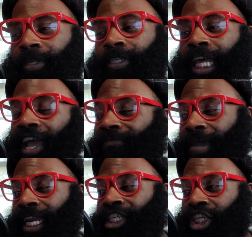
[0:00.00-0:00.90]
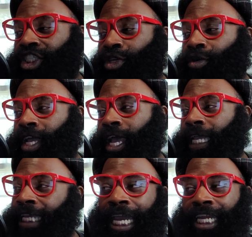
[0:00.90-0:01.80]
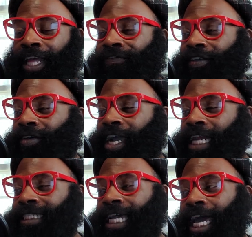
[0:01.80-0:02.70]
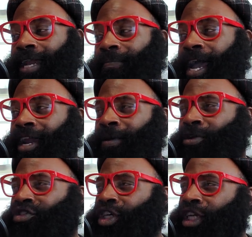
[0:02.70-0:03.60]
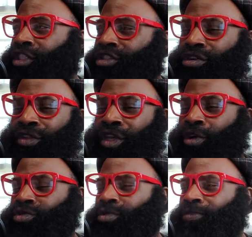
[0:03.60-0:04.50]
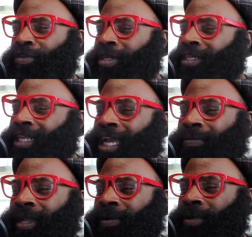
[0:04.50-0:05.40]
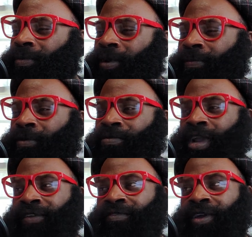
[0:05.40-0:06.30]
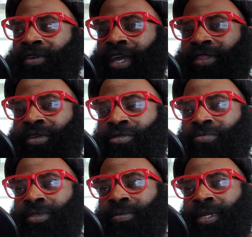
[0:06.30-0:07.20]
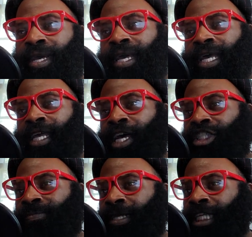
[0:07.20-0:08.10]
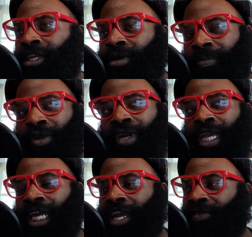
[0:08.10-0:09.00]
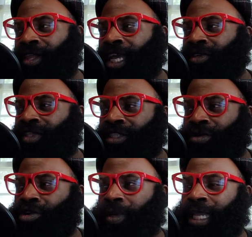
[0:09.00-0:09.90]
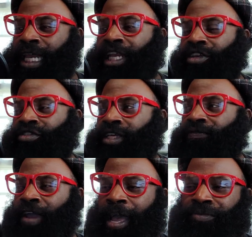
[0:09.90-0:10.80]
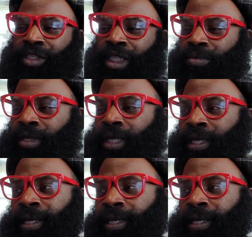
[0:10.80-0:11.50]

They have made it just okay. Yeah, they feel kind of sad and bad about shit. And sure, on the cultural front, yeah, we want more rights for other ethnic groups and the LGBT community and everything else. Is sure, we get it and stuff. Absolutely.